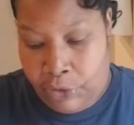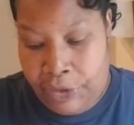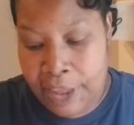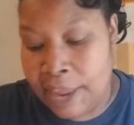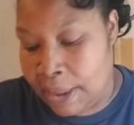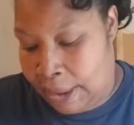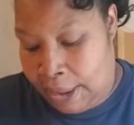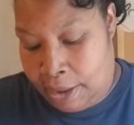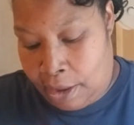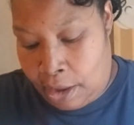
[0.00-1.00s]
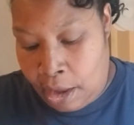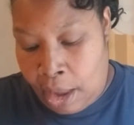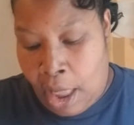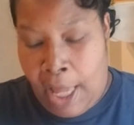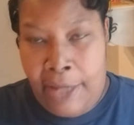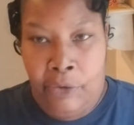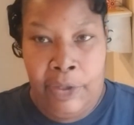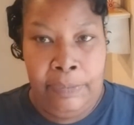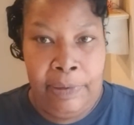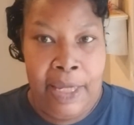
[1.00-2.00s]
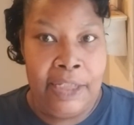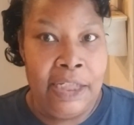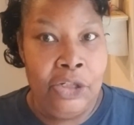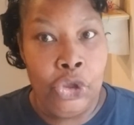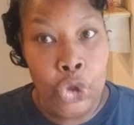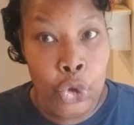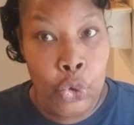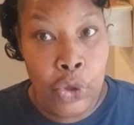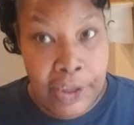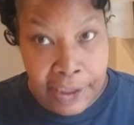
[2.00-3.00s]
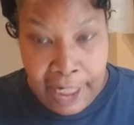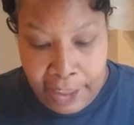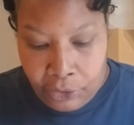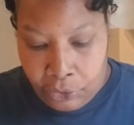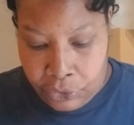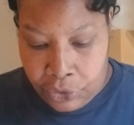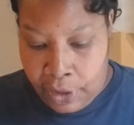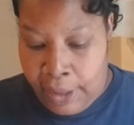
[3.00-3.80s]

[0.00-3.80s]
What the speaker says: this season, I only planted 2 containers